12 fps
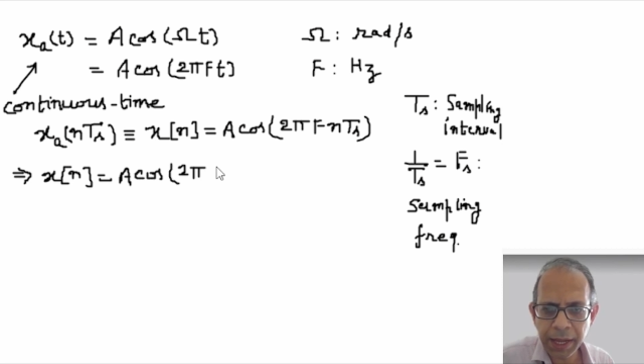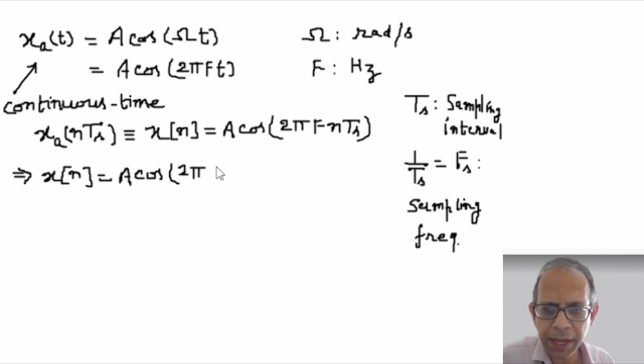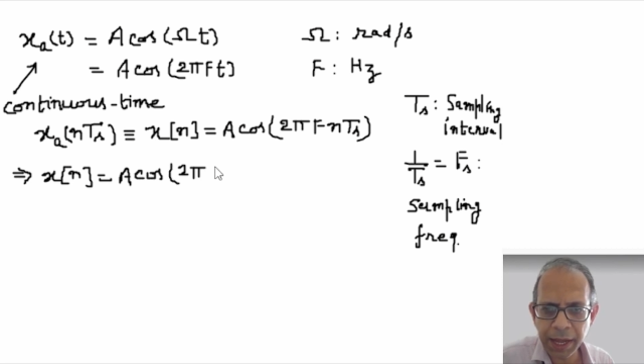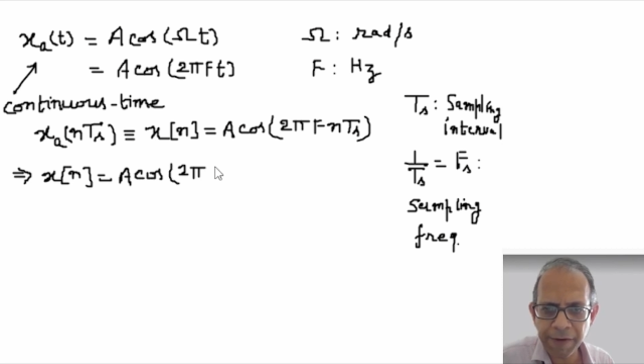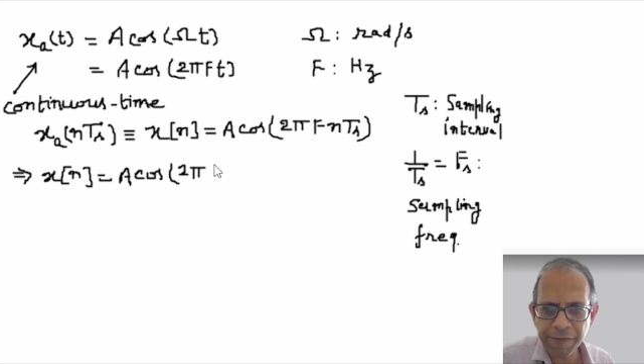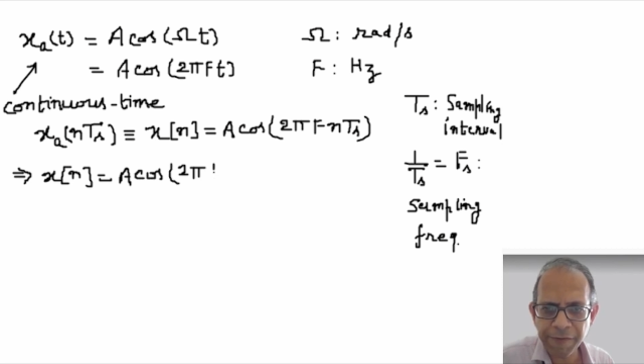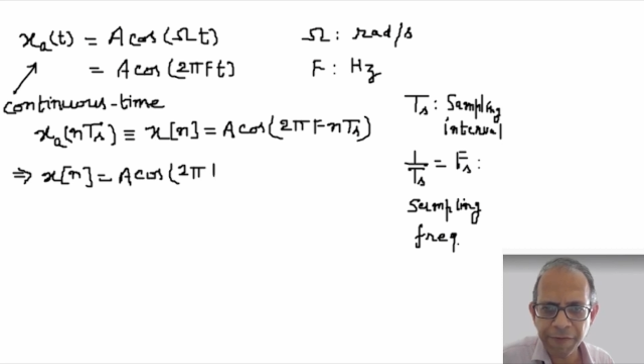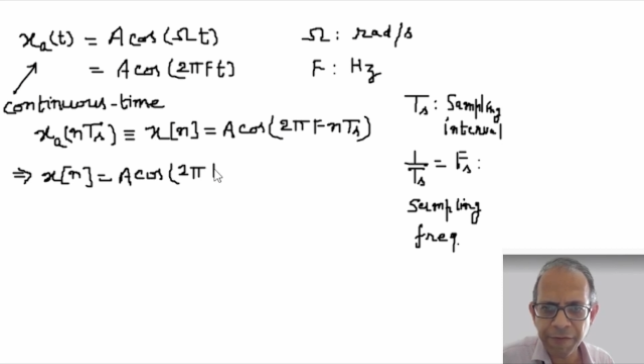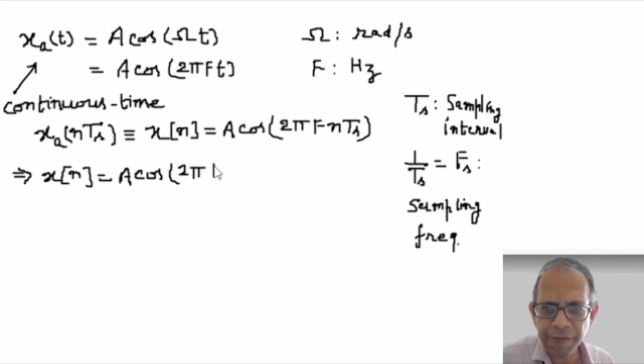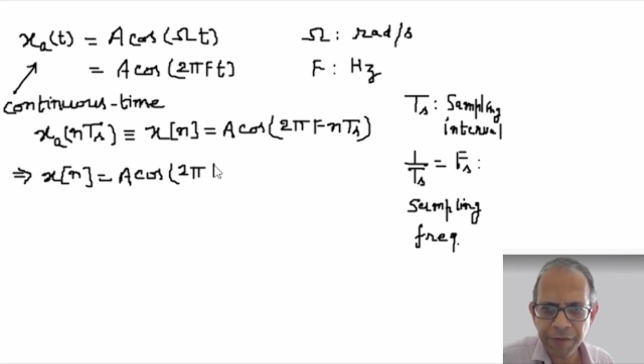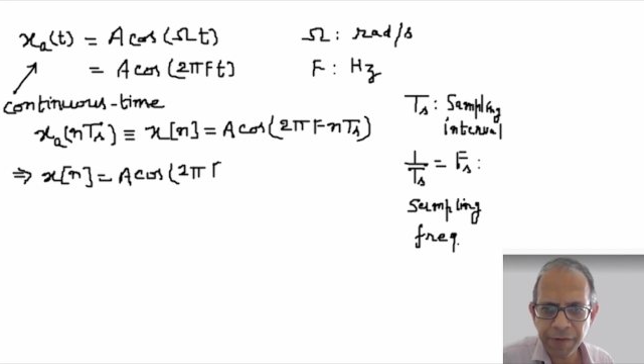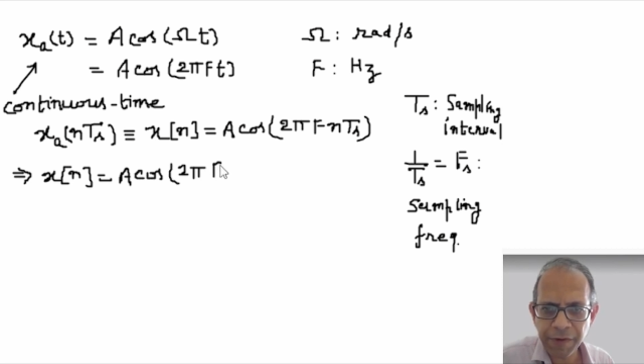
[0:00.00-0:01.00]

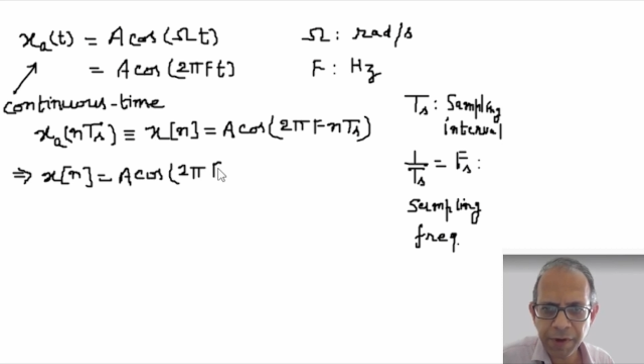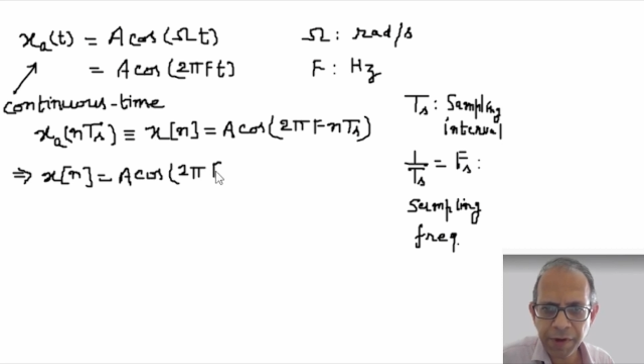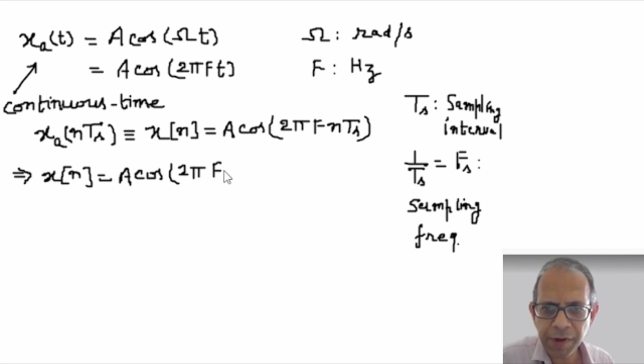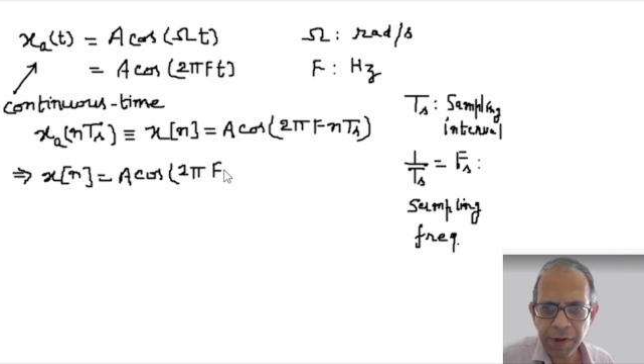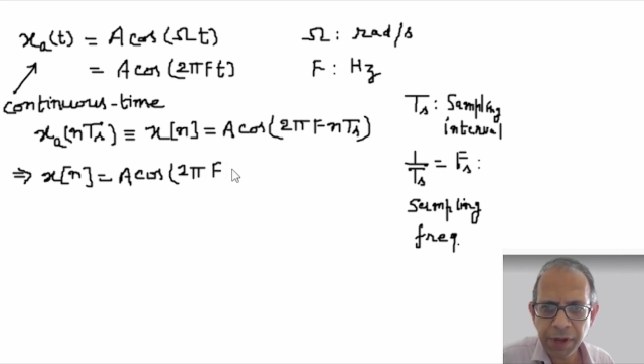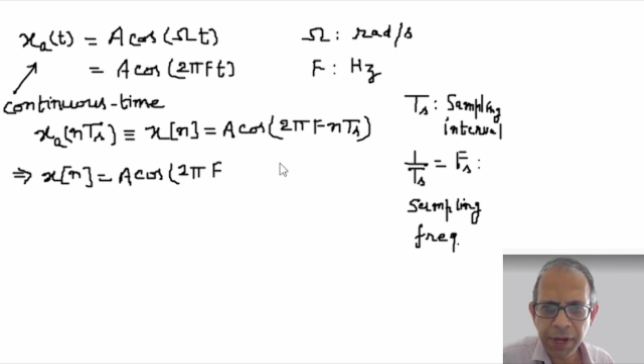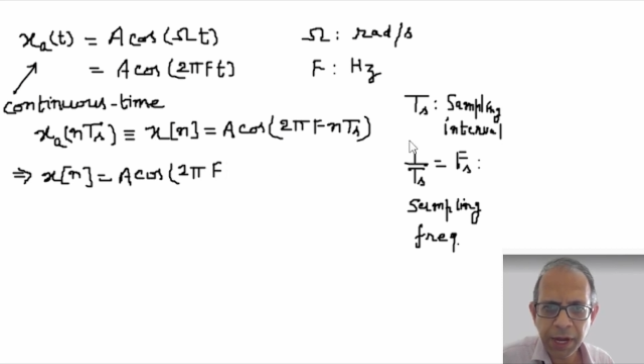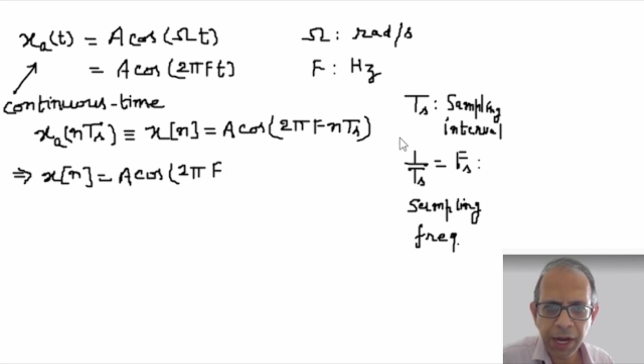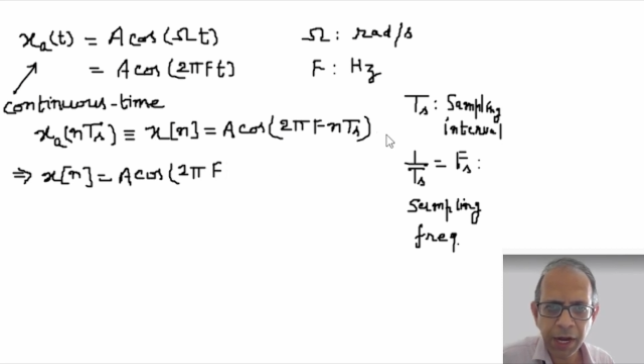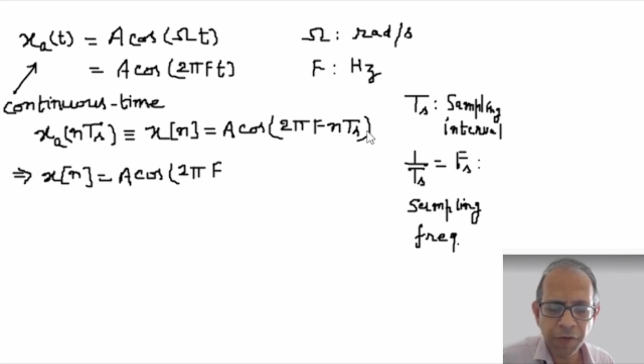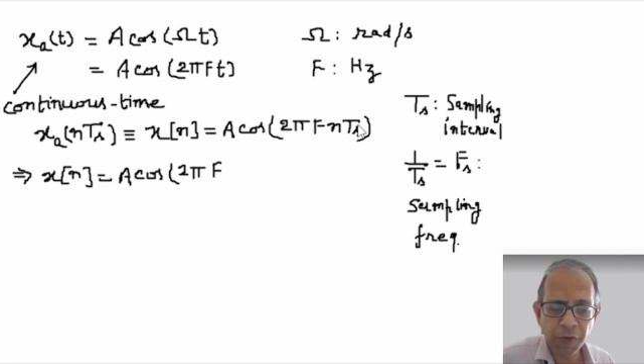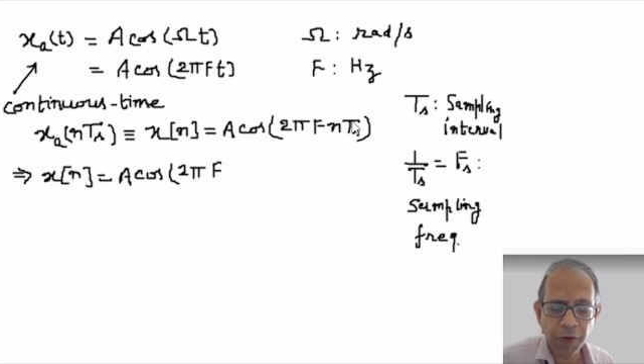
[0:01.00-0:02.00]
f,
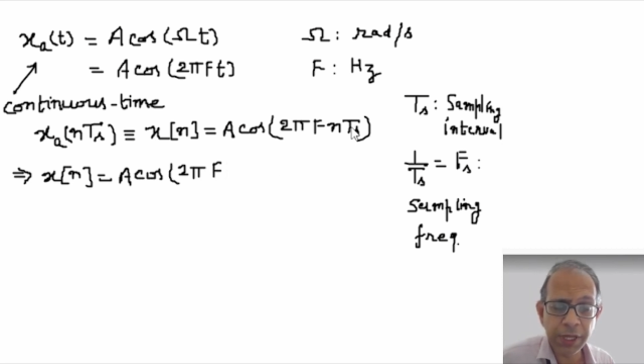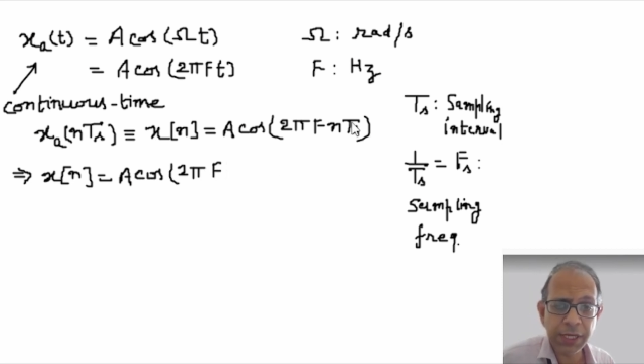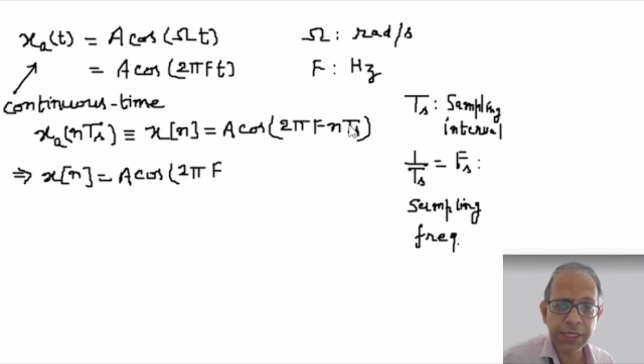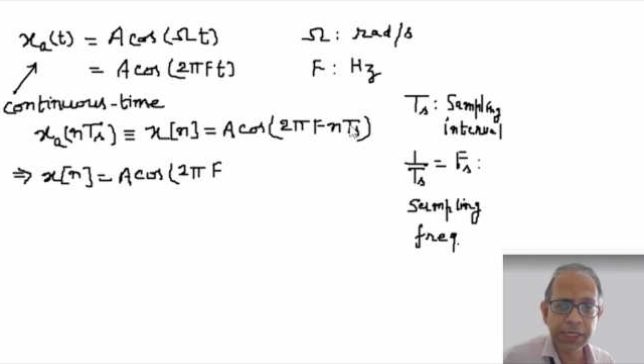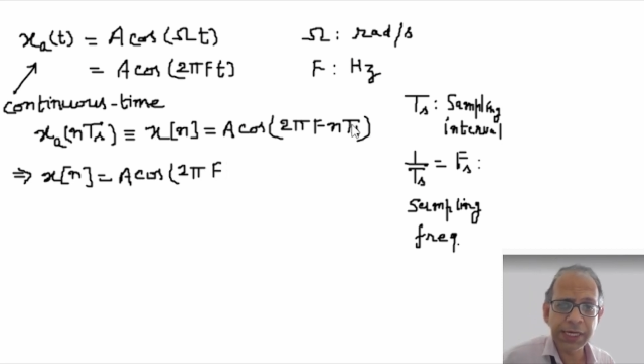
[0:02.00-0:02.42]
and for this